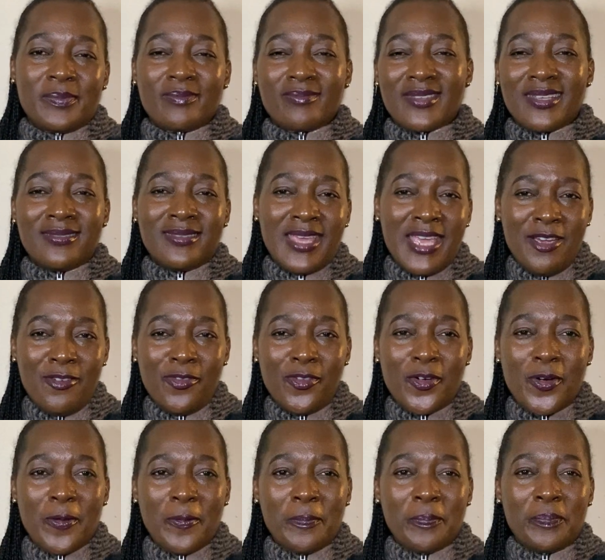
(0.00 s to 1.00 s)

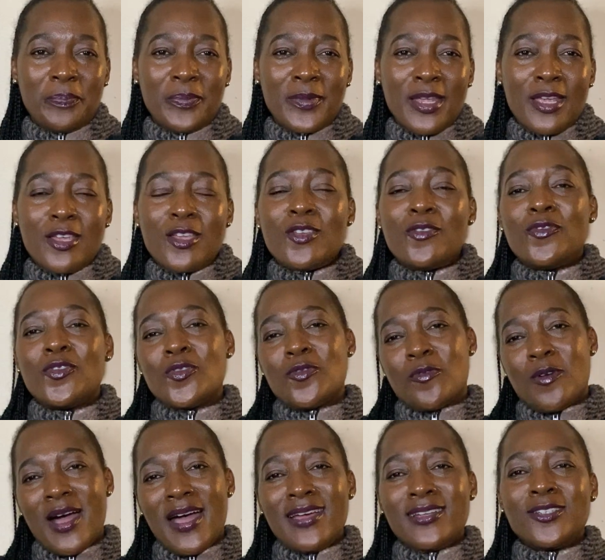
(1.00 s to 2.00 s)
Therefore, if you
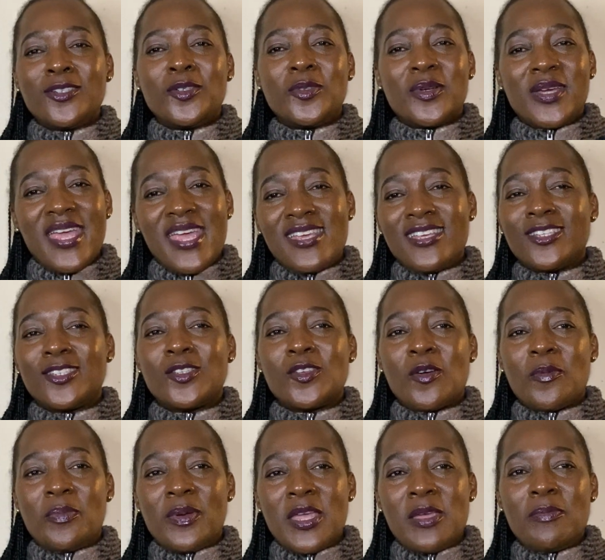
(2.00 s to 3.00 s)
want to ace your
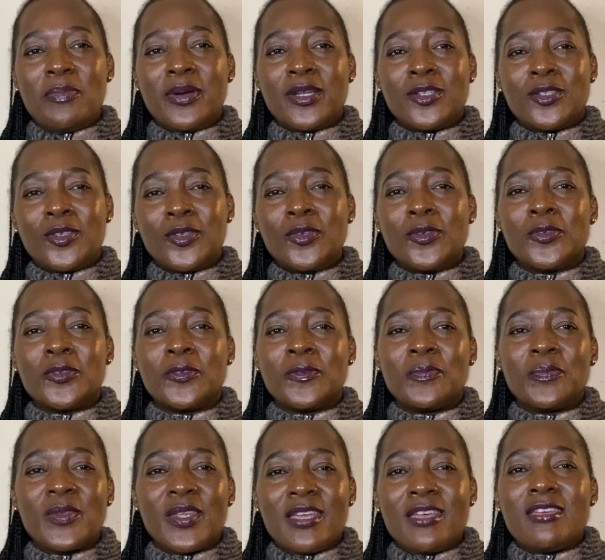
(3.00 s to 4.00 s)
paper 2,
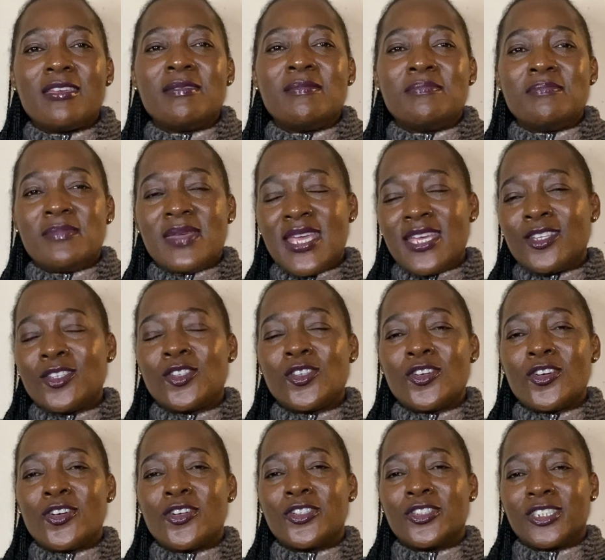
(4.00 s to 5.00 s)
make
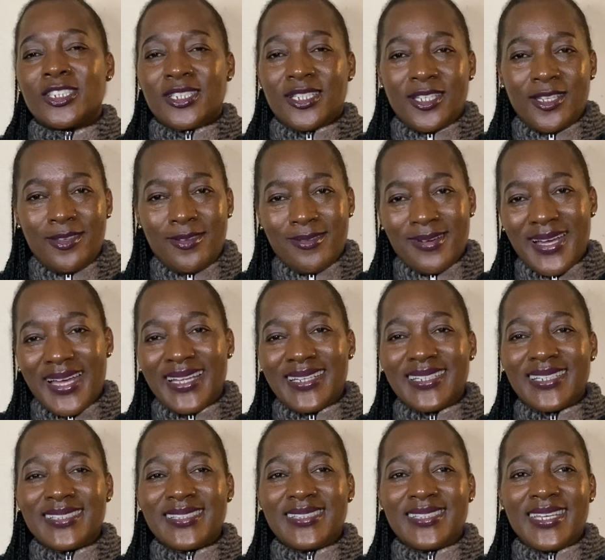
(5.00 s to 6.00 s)
sure you
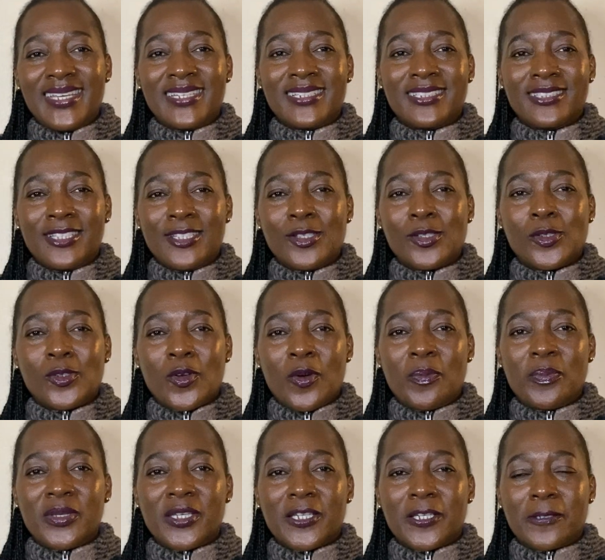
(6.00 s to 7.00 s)
understand this
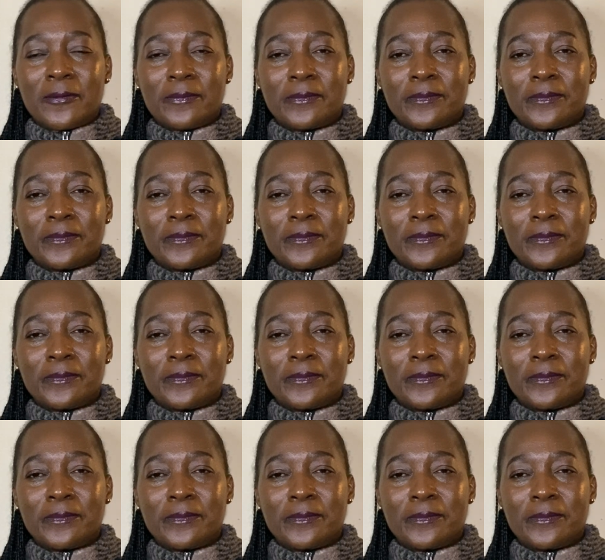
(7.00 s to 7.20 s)
topic.